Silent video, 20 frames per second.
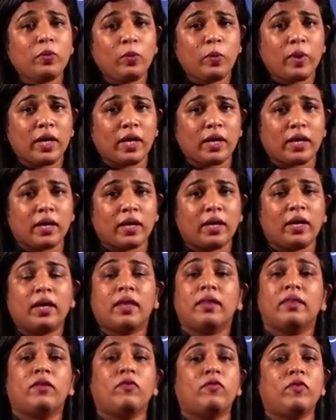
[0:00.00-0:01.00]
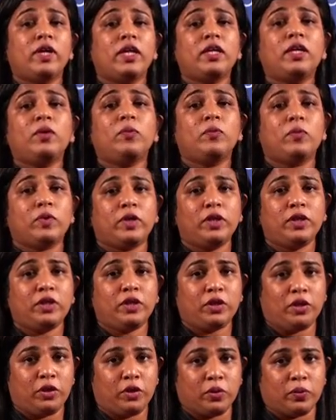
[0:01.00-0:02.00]
way? The reader
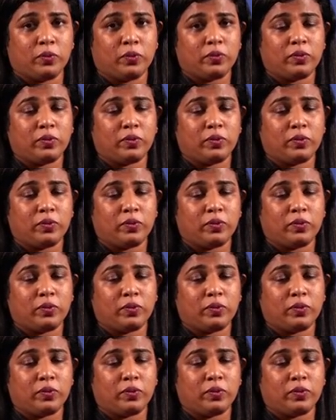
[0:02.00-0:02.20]
wouldn't know.